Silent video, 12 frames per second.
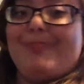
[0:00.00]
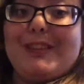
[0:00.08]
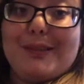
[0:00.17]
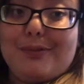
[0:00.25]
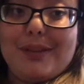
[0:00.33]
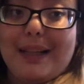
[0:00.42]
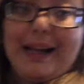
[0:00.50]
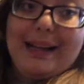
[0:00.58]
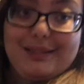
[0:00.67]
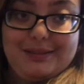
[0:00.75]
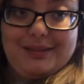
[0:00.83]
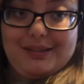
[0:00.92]
just
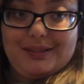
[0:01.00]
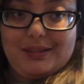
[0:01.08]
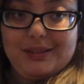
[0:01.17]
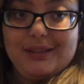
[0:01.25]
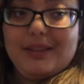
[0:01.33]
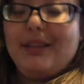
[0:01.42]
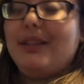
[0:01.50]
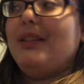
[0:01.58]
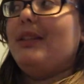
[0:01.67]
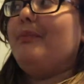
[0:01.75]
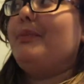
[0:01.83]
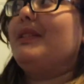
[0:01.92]
relaxed
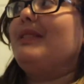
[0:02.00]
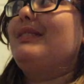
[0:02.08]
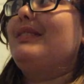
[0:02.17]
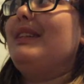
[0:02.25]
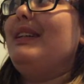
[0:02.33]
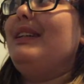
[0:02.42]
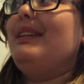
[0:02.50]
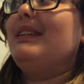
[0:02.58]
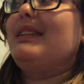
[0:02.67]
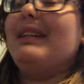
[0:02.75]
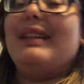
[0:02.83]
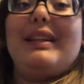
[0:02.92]
because today
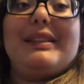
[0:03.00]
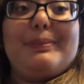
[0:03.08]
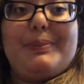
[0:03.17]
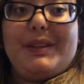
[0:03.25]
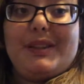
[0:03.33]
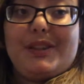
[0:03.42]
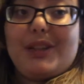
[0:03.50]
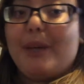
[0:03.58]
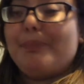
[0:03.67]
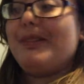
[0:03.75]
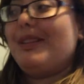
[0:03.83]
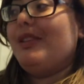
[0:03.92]
kind of has been a
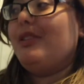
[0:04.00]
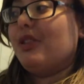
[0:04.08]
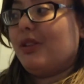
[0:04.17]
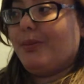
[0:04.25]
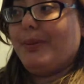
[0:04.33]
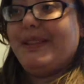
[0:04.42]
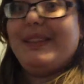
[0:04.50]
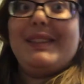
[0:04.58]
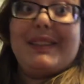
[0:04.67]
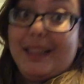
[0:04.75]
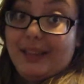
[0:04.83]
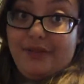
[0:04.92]
topsy-turvy
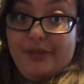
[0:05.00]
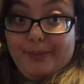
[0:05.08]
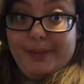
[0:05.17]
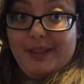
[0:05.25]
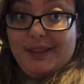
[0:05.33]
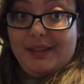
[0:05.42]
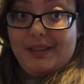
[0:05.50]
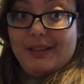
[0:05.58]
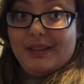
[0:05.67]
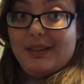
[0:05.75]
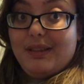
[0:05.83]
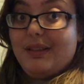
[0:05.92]
day for me,
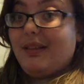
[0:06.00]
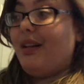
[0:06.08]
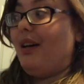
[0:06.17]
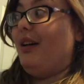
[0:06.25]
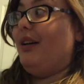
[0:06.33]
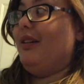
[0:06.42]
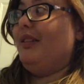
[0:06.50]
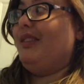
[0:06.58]
uh,